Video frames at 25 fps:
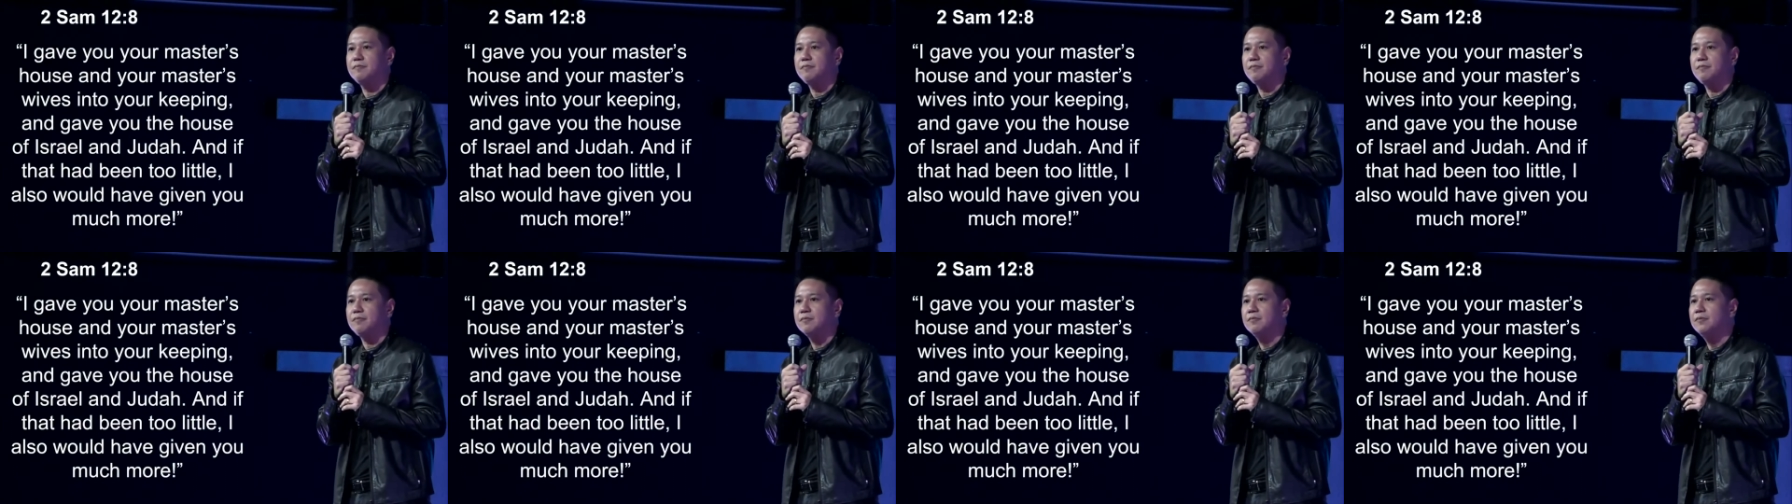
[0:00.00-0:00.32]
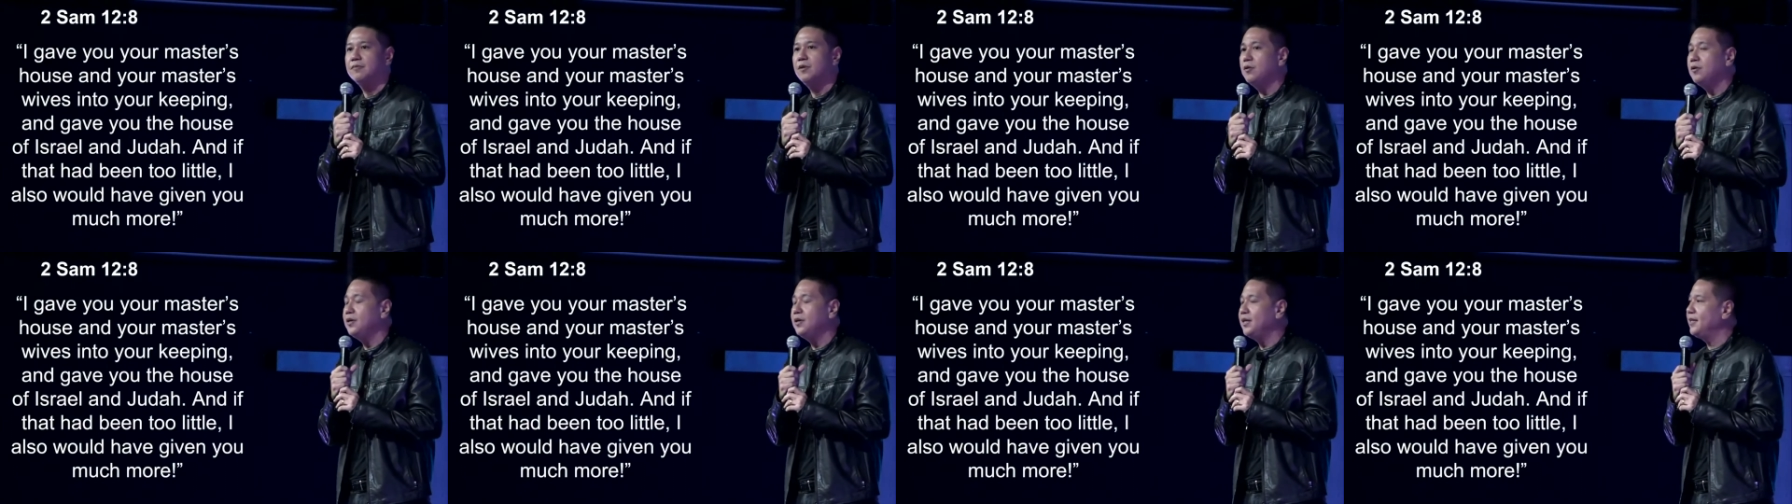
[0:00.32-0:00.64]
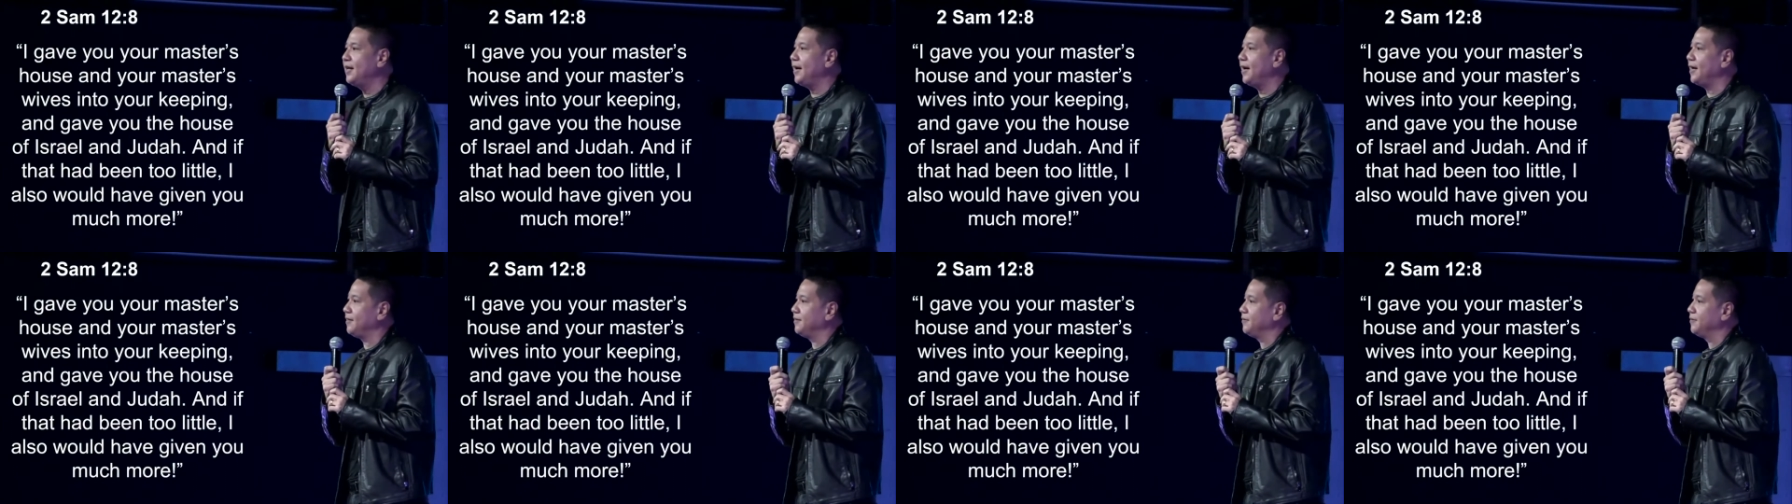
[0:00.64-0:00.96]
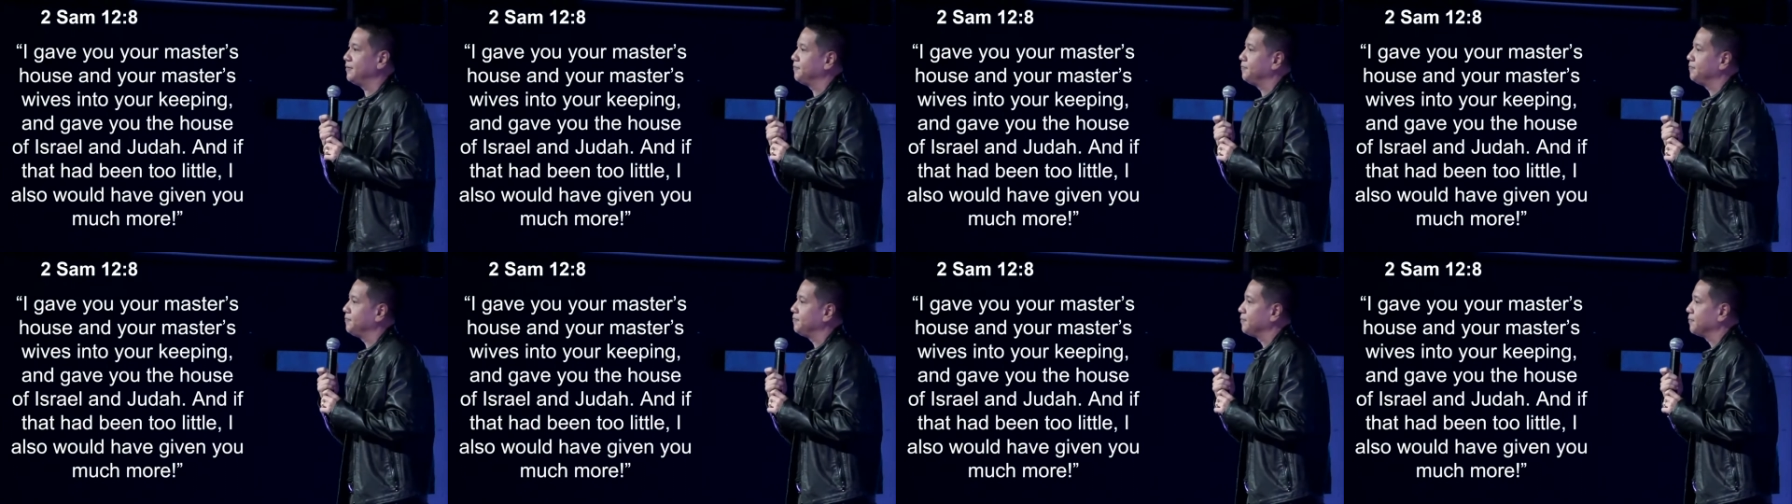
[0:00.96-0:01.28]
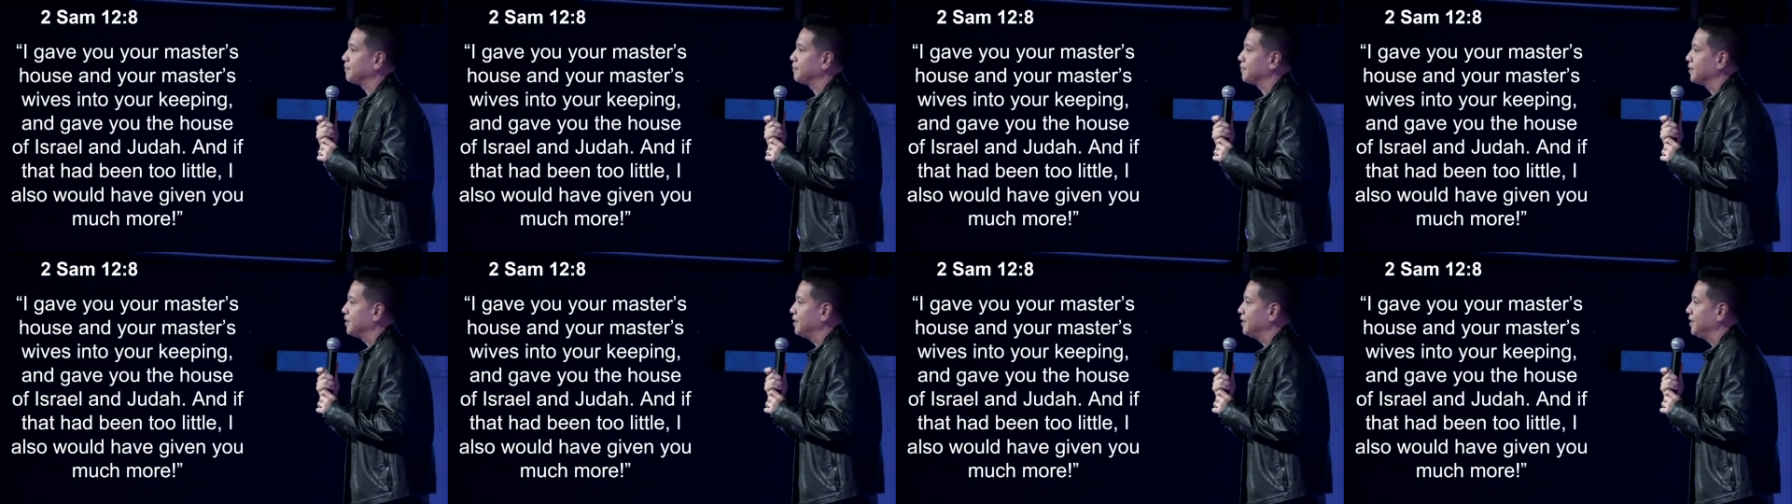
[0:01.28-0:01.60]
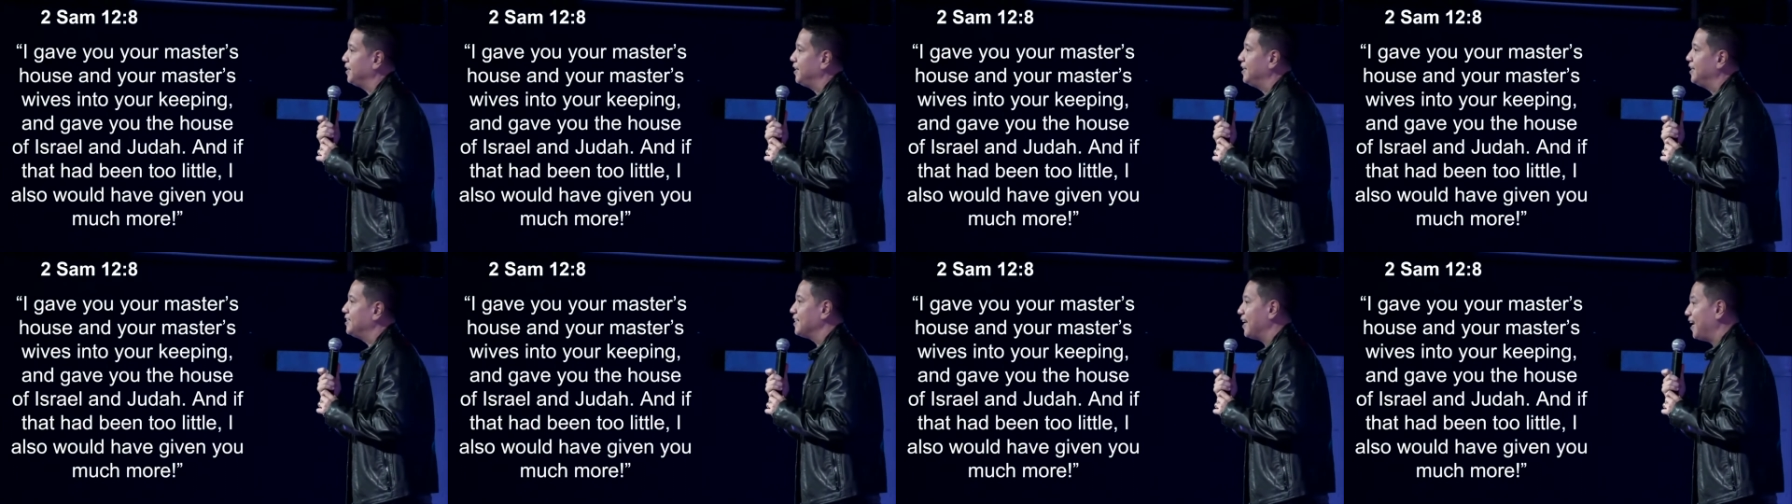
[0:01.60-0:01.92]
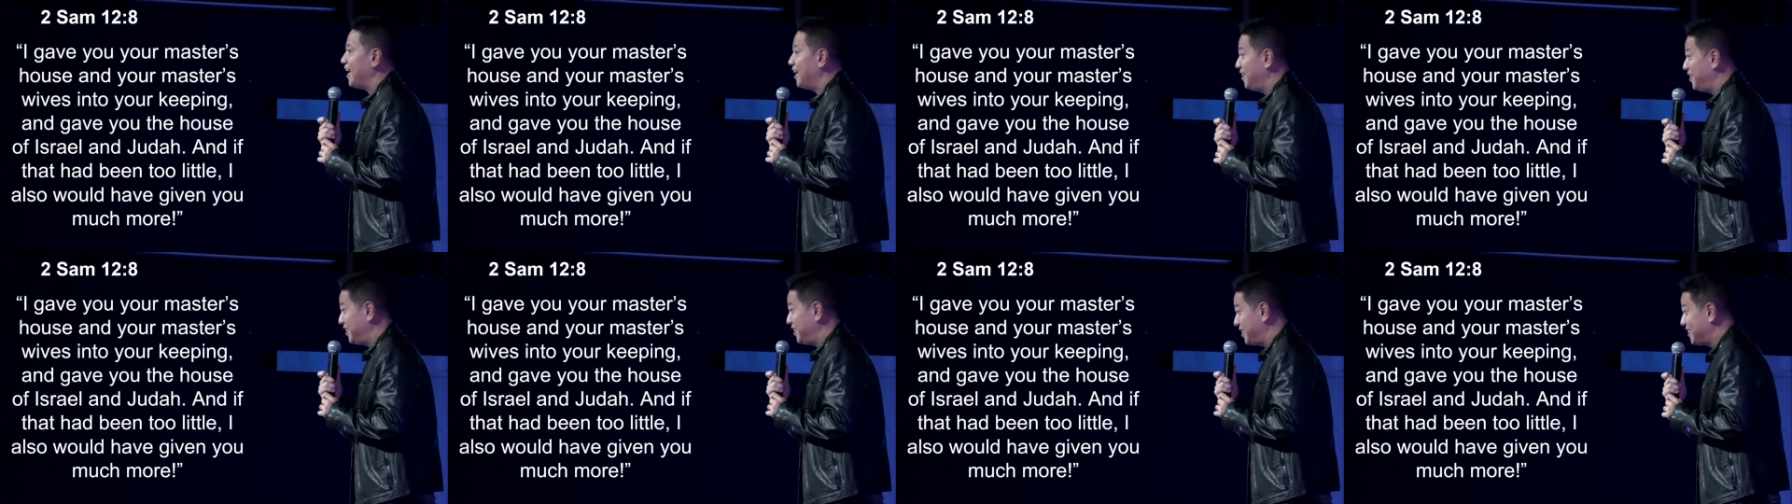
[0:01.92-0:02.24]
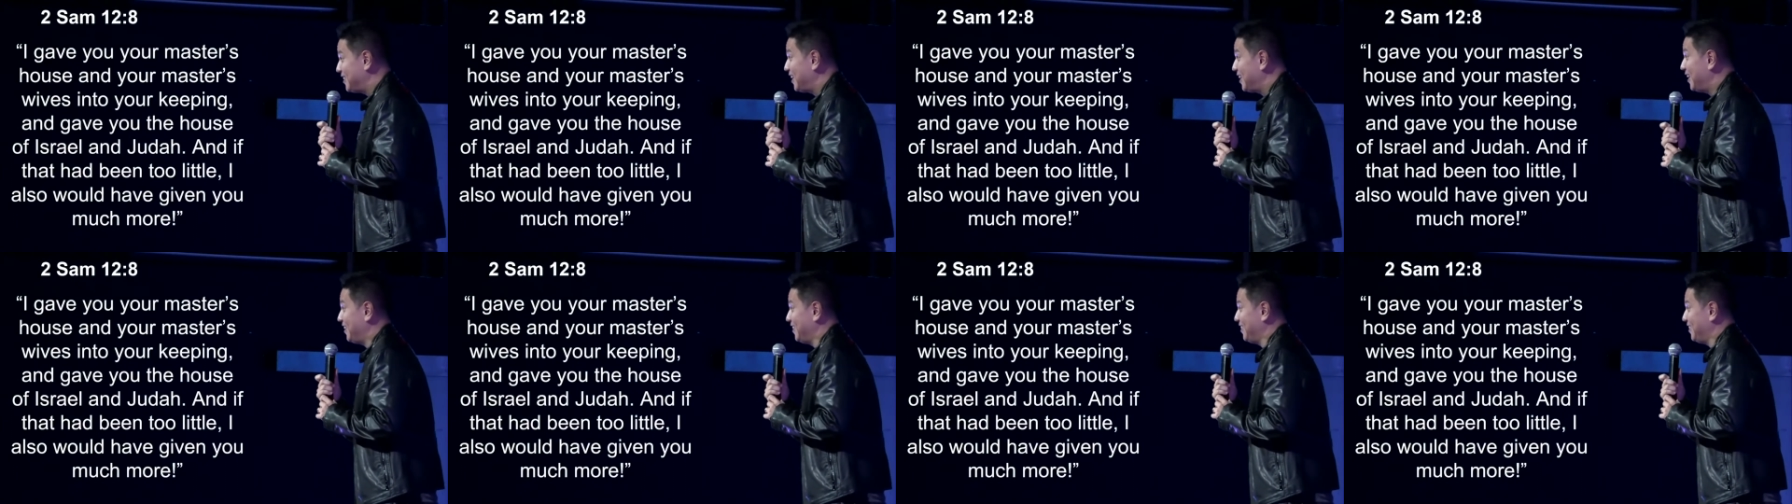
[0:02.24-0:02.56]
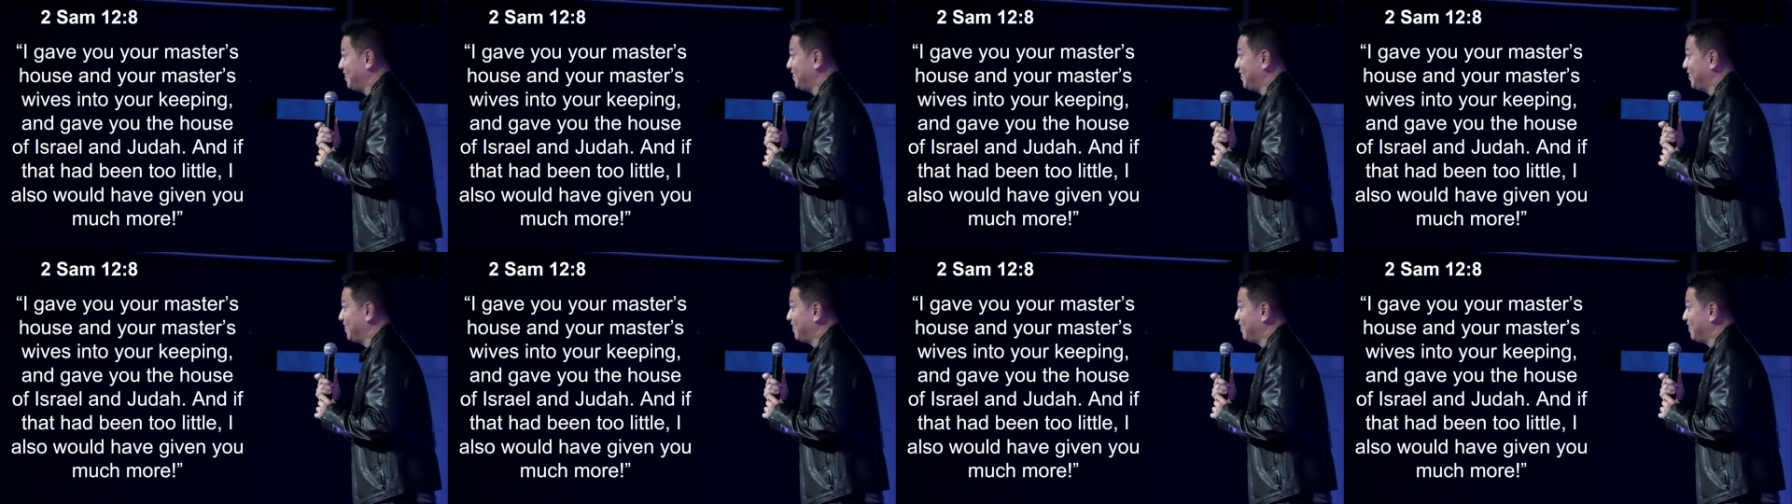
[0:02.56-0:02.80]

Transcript: Not only that, his other son